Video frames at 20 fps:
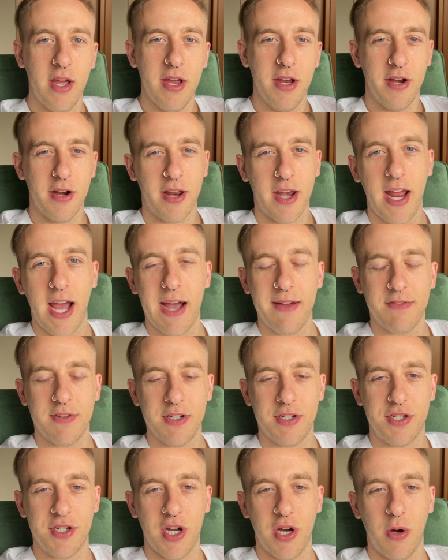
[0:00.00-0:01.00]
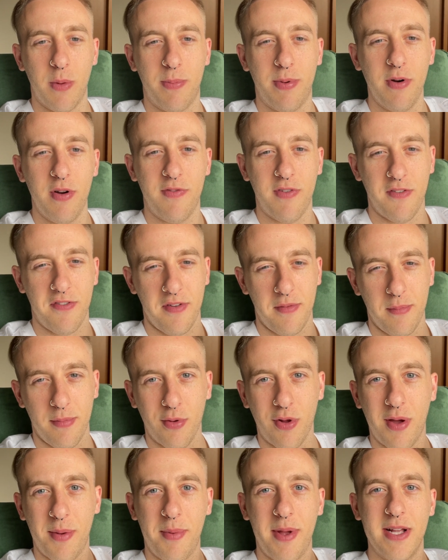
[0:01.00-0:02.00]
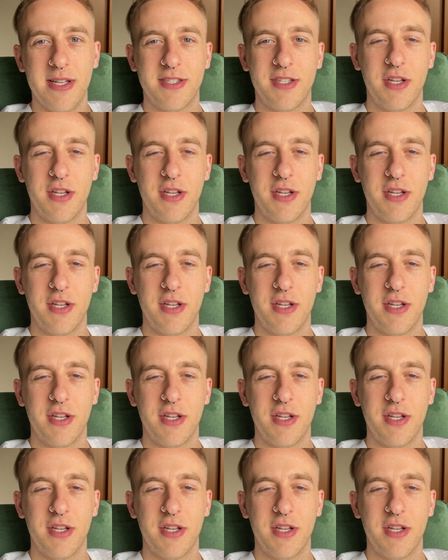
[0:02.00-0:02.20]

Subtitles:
you're going to have to show proof of employment.